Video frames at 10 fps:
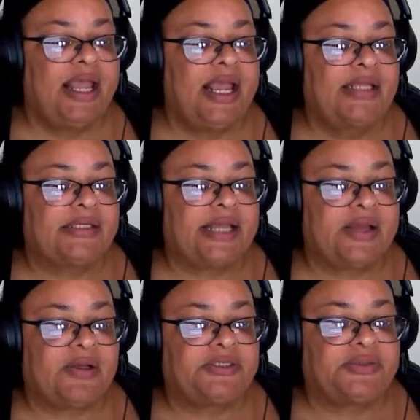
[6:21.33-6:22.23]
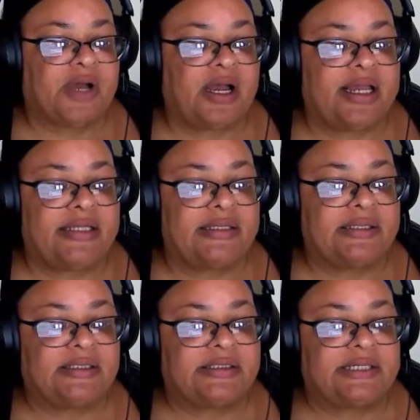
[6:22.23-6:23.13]
They are trying
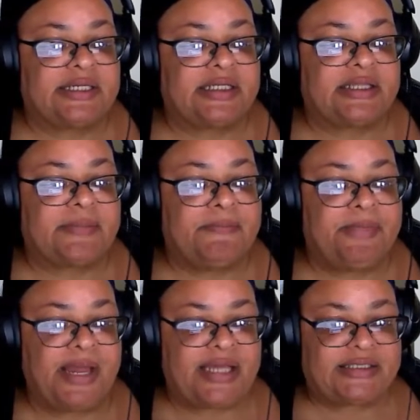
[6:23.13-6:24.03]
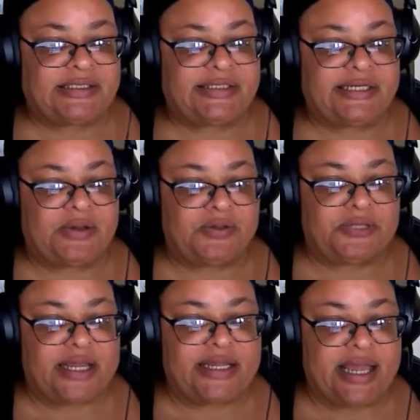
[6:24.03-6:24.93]
to get the best deal they
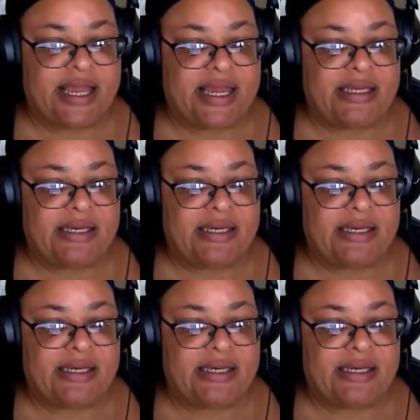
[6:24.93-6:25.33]
can